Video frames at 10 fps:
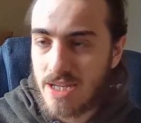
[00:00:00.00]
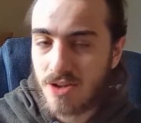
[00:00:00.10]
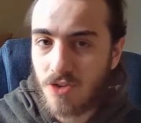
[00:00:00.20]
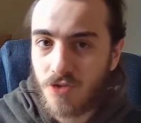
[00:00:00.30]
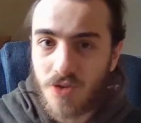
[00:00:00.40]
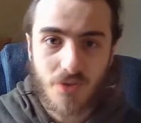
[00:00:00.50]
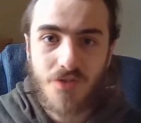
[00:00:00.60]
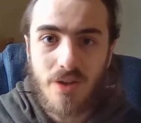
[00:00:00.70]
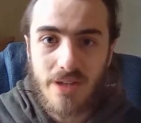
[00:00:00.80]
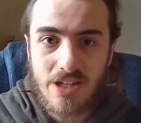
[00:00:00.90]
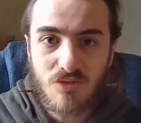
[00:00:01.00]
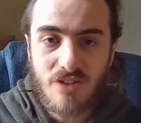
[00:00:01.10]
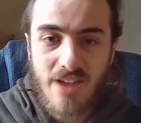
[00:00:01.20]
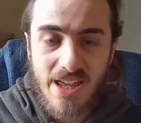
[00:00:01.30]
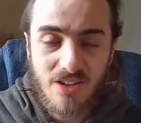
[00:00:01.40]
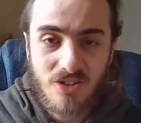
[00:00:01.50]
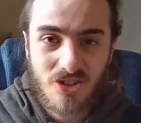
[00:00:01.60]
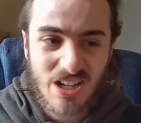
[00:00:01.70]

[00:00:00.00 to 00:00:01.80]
could fulfill his revenge.